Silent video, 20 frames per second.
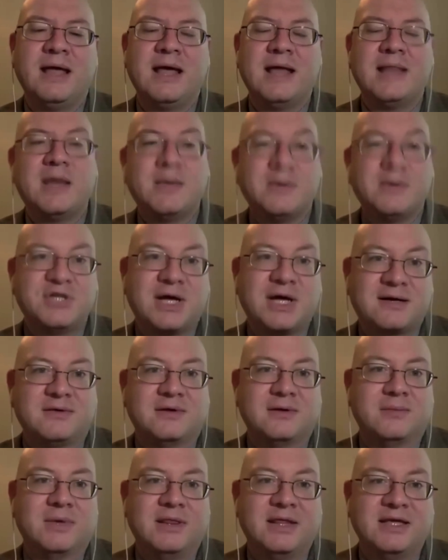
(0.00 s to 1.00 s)
And they reject
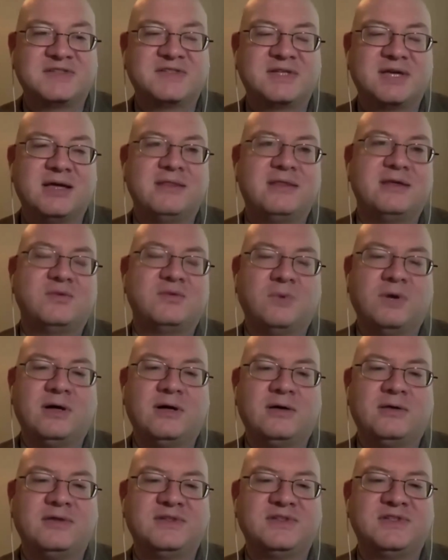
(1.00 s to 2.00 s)
them, and they say that,
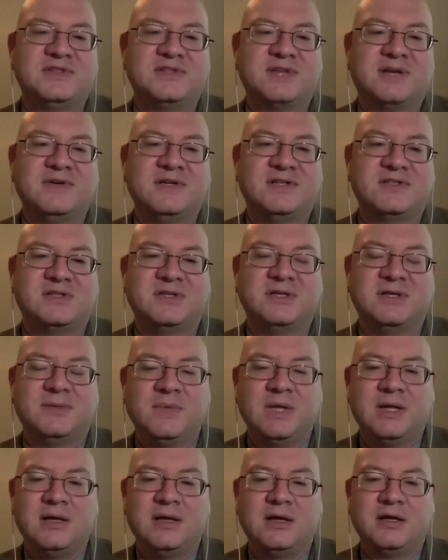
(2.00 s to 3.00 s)
well, this is obviously
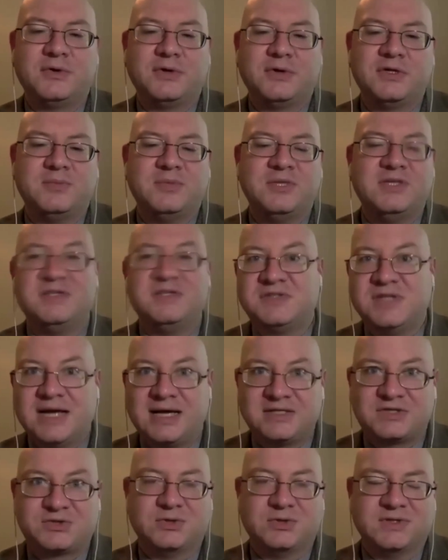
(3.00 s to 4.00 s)
going to be
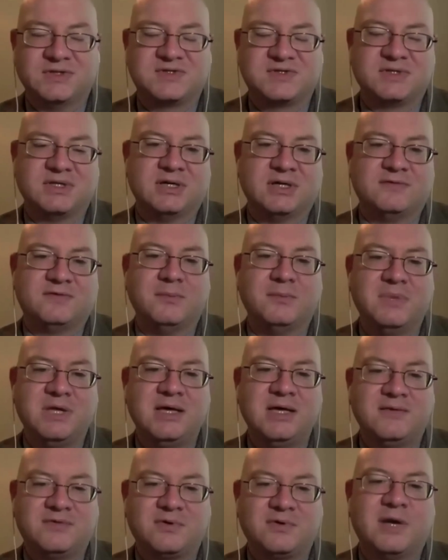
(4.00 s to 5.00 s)
disastrous for
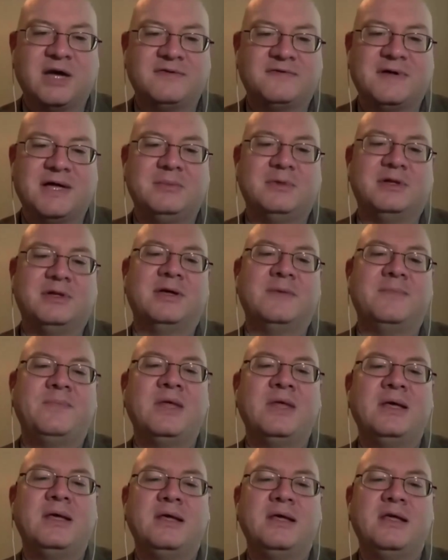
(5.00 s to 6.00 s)
me and for my family
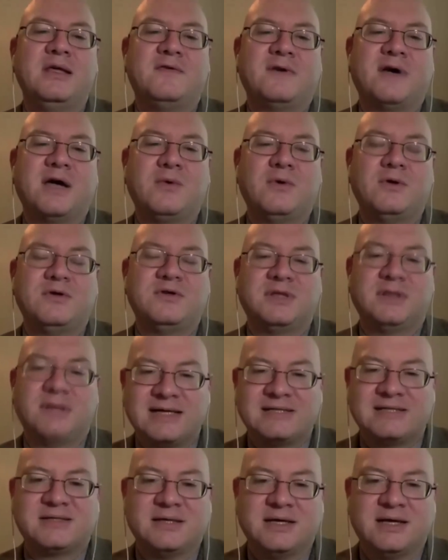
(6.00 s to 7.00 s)
if I were to
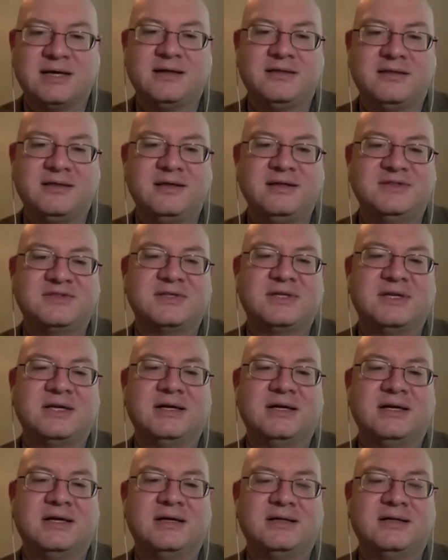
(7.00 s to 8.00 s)
let these
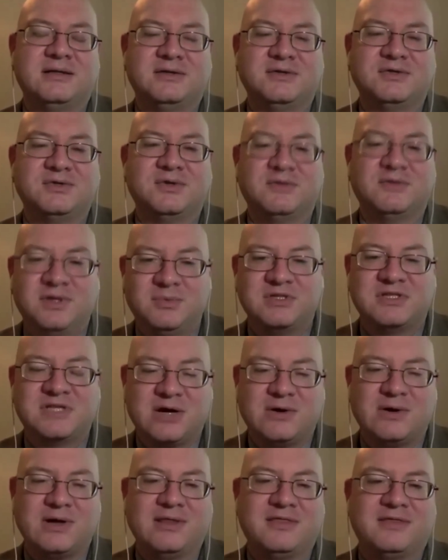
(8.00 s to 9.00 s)
sort of
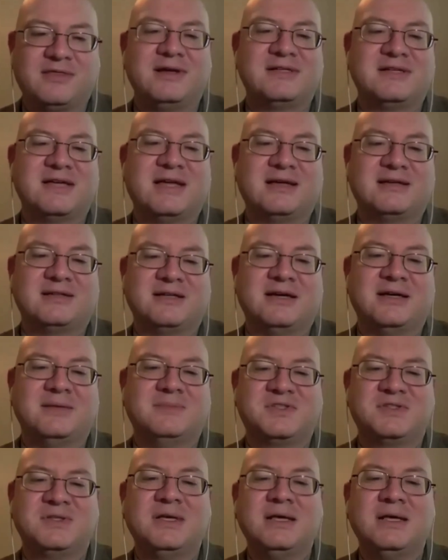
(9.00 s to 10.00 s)
libertarian think tank
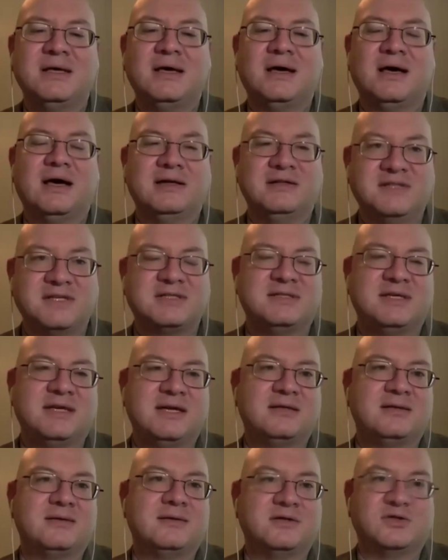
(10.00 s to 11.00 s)
types
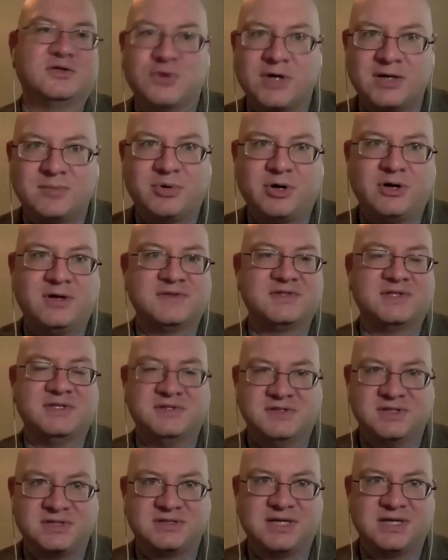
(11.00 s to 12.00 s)
dictate the trade
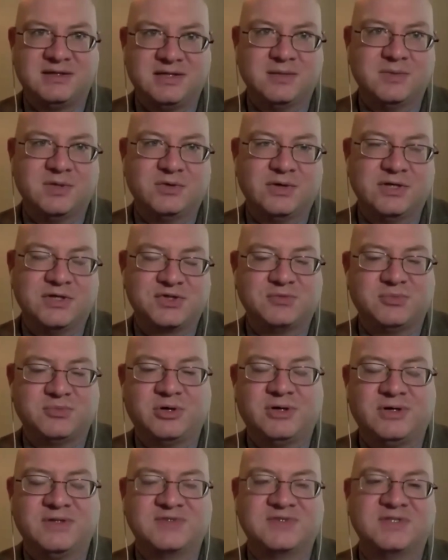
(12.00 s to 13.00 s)
policies, dictate the immigration
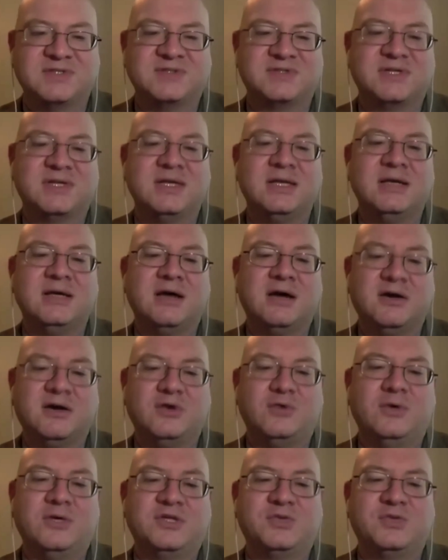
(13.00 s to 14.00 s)
policies
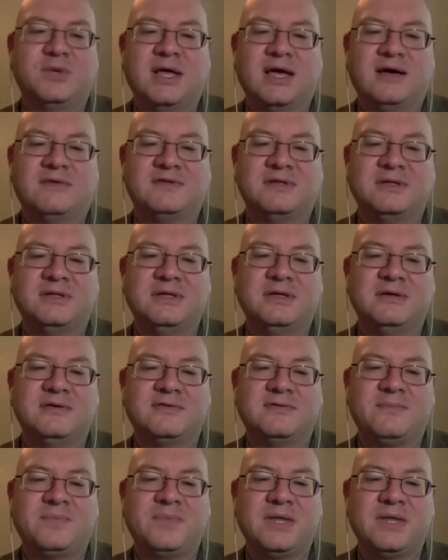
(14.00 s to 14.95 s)
under which we have to live.